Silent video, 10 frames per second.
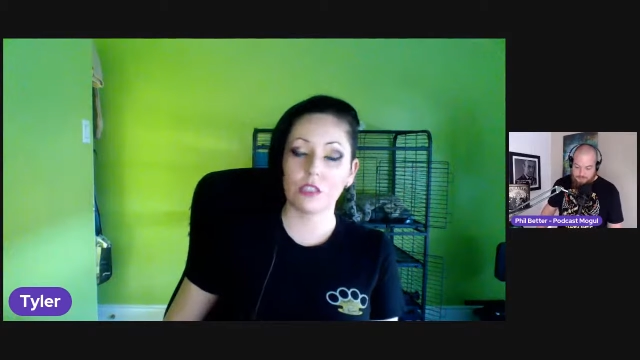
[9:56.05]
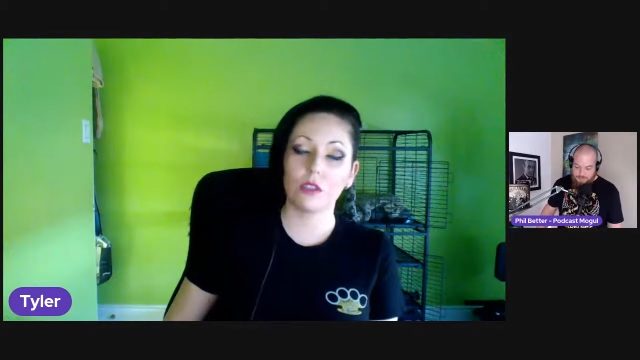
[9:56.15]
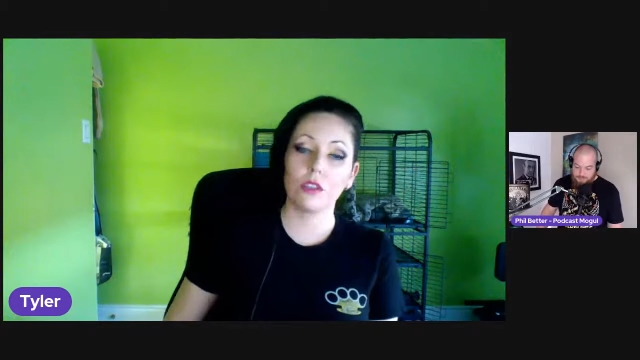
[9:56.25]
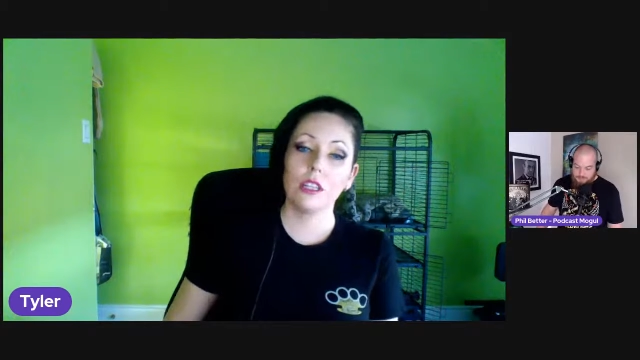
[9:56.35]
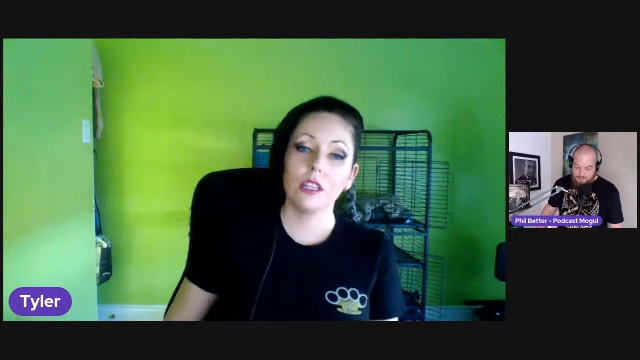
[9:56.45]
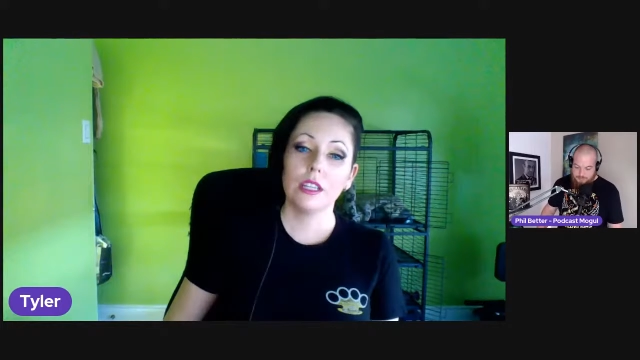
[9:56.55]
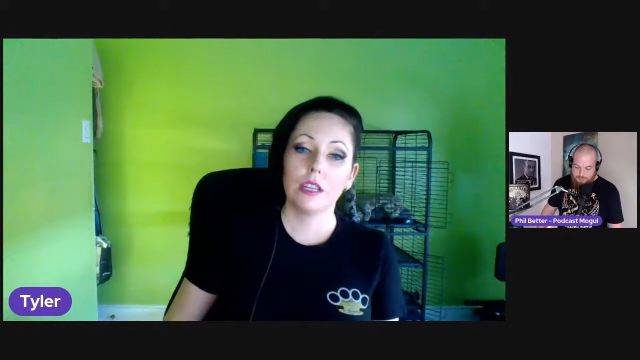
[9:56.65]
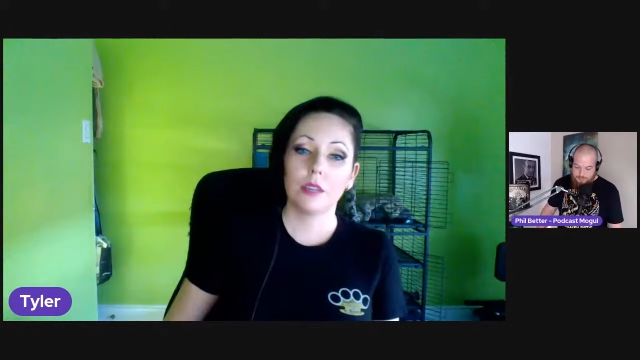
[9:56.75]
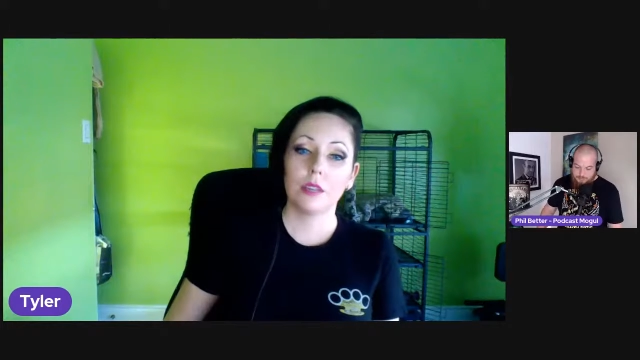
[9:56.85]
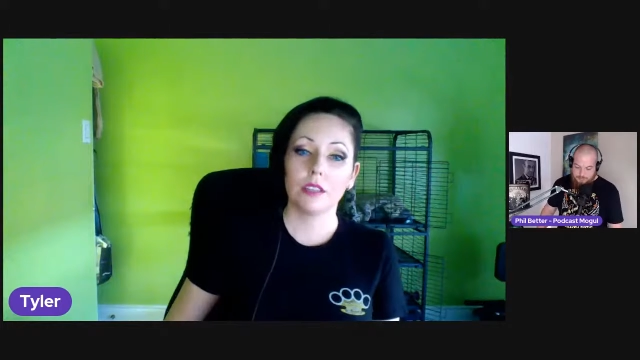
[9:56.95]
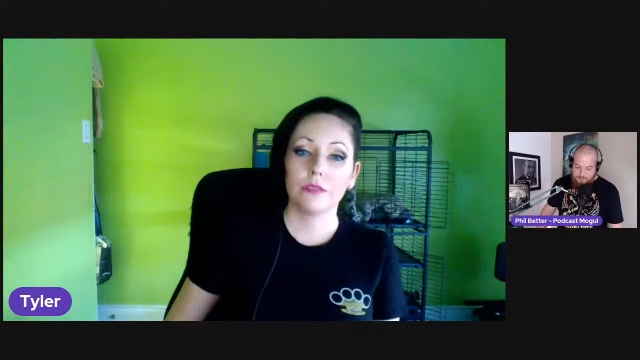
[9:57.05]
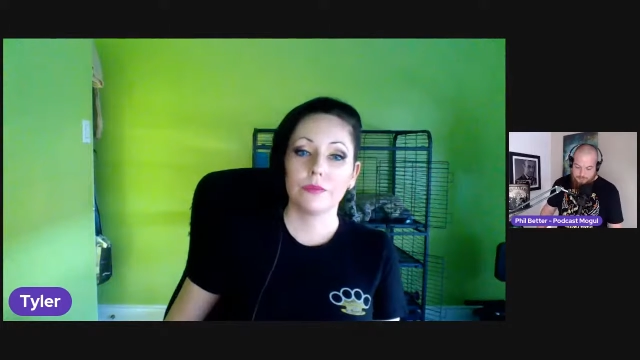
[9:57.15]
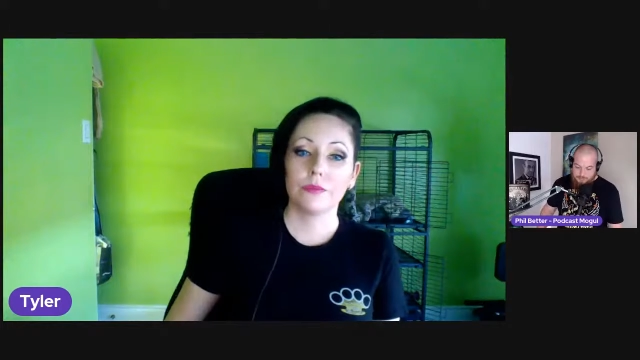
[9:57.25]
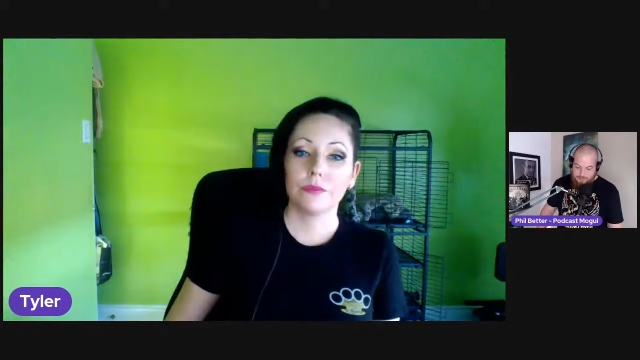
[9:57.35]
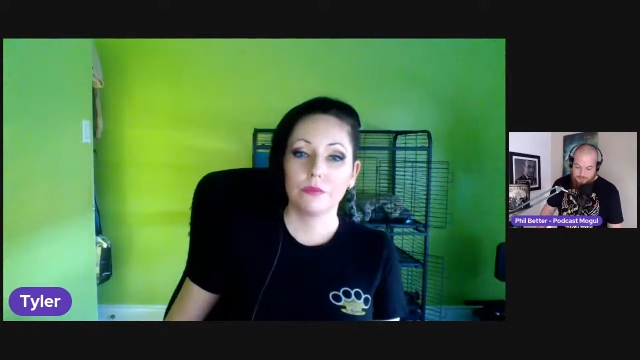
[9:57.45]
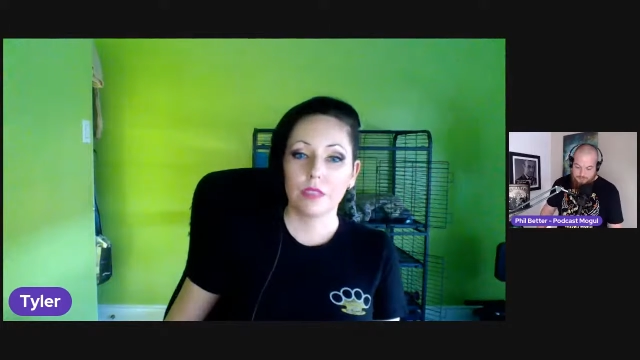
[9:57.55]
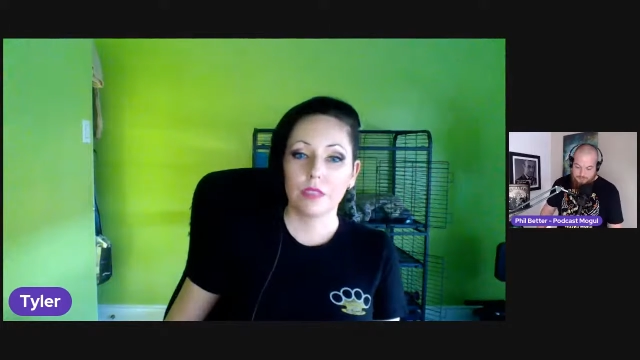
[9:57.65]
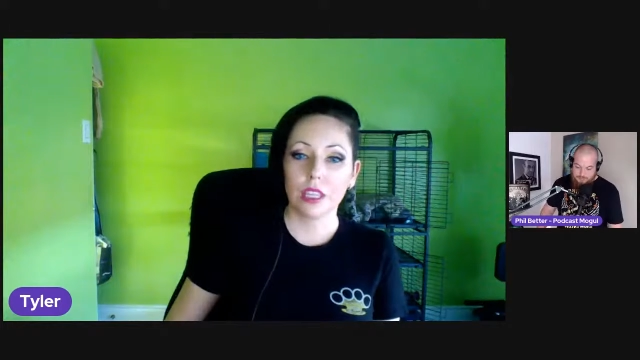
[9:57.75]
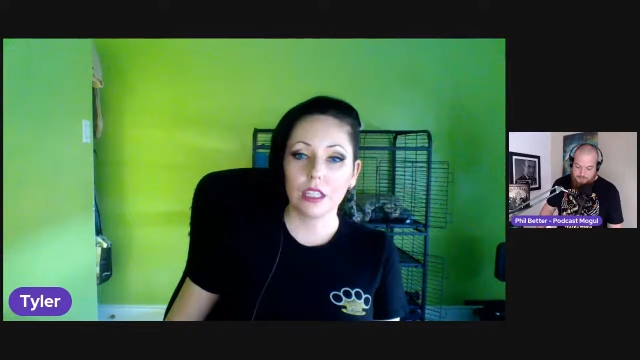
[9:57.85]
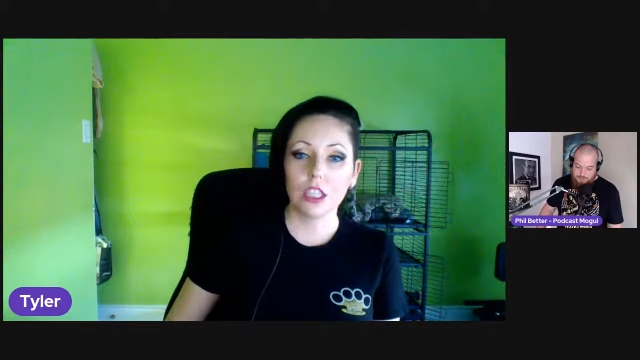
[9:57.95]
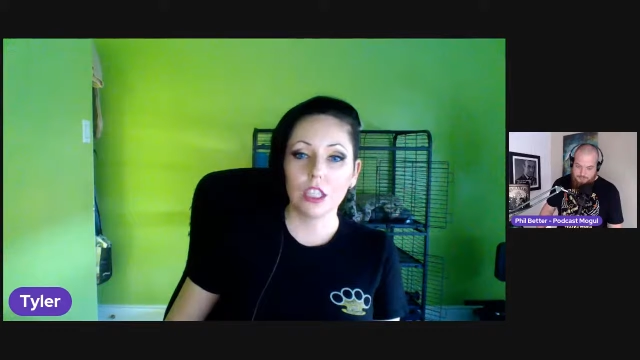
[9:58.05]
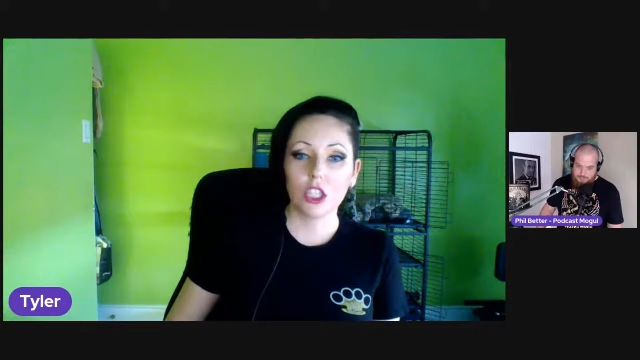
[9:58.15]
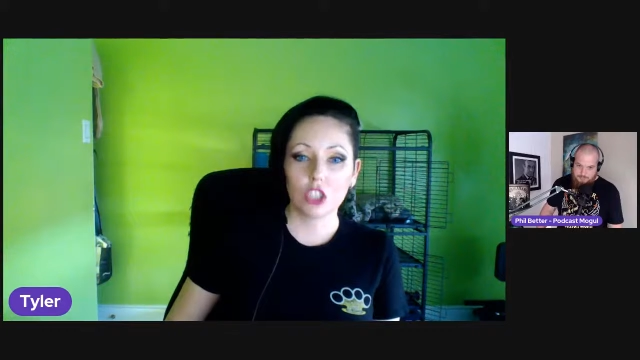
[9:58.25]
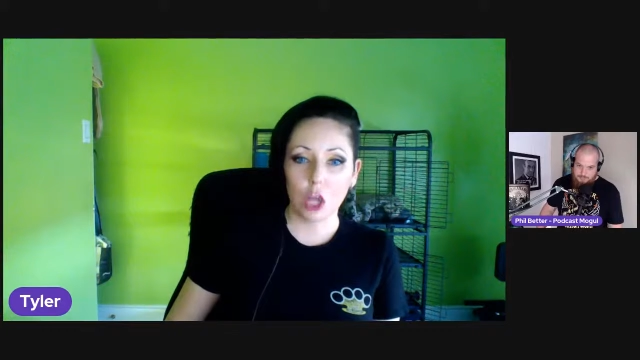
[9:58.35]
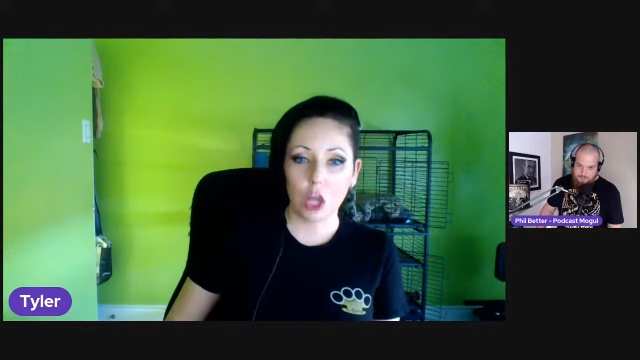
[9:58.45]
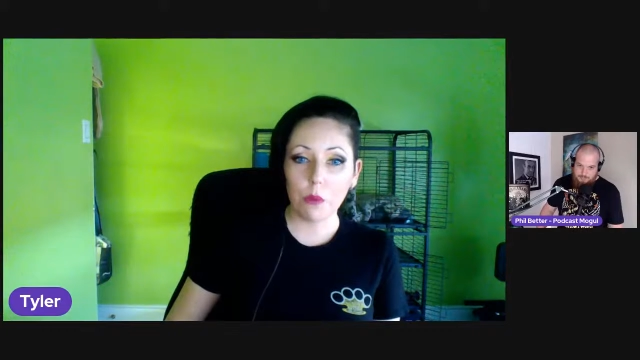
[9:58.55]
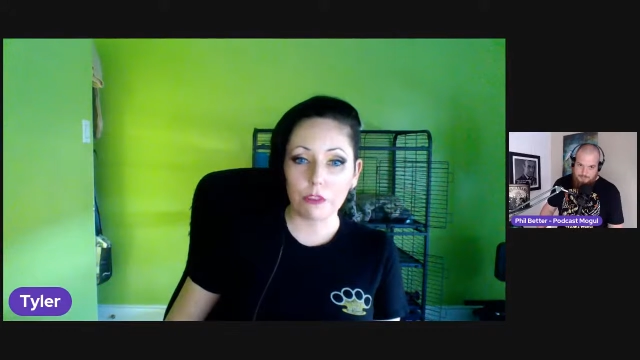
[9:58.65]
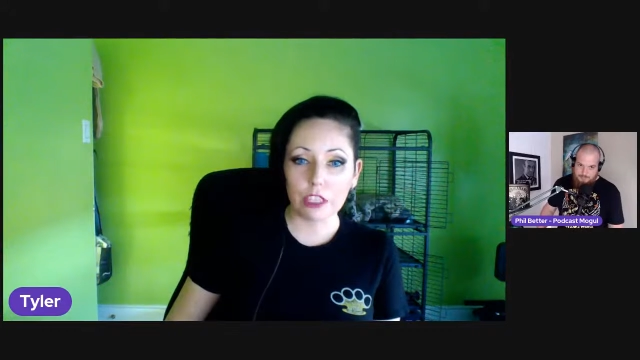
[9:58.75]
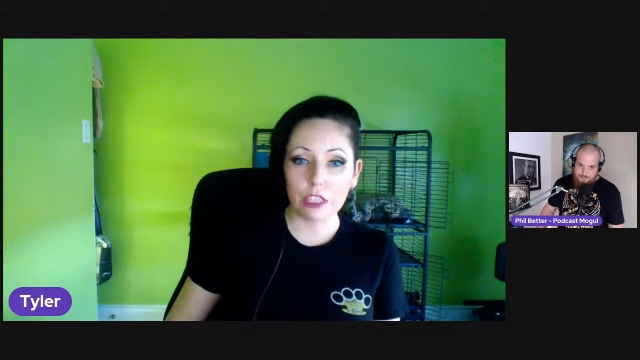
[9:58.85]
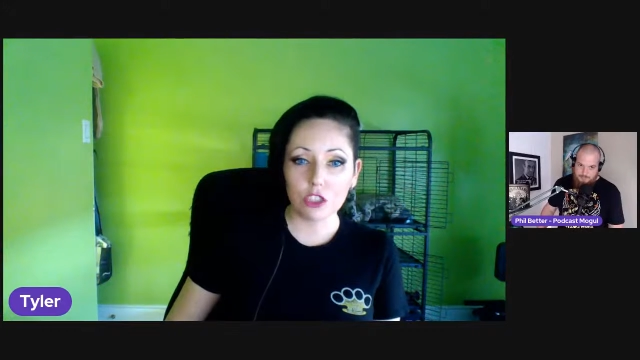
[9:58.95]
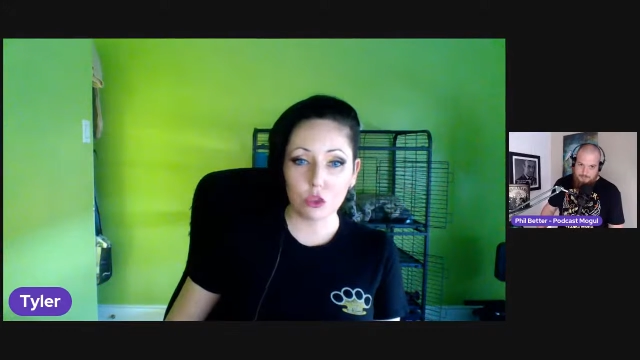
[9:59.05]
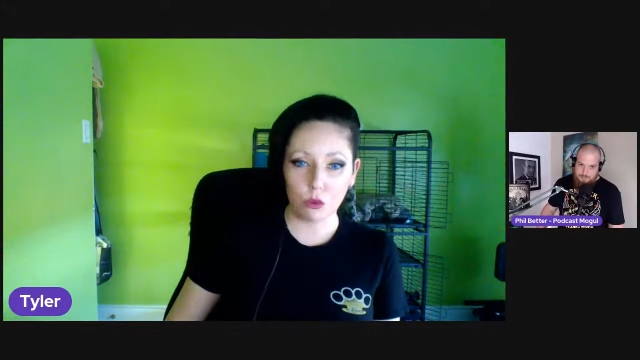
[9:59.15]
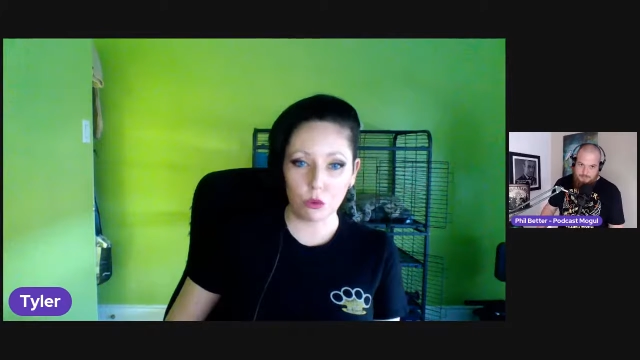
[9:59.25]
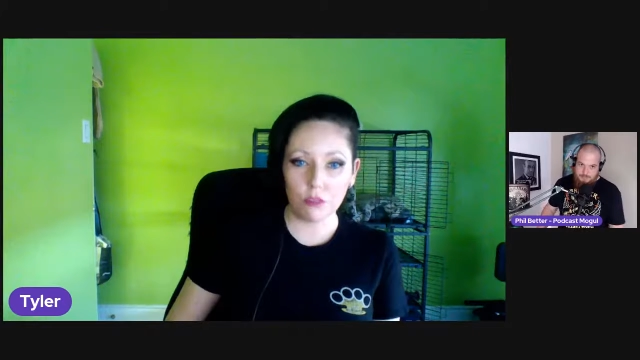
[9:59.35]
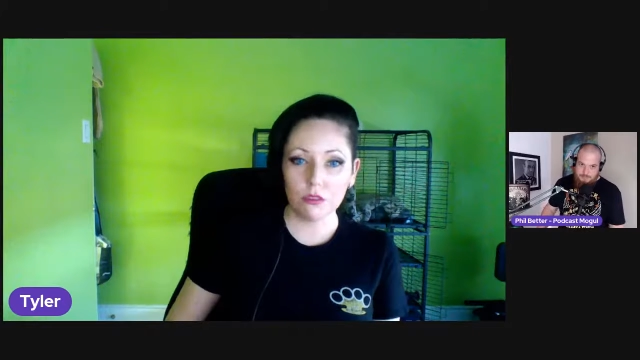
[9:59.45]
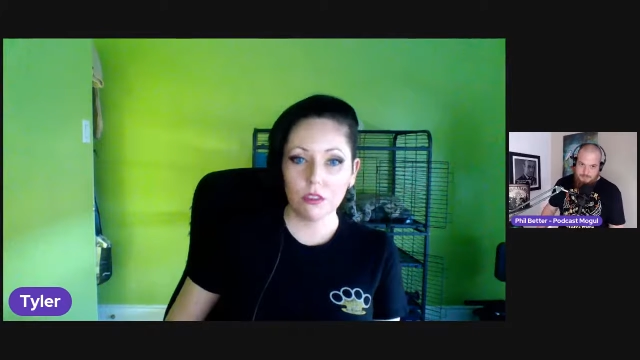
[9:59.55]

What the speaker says: So, I mean, they did a good job of it, sure,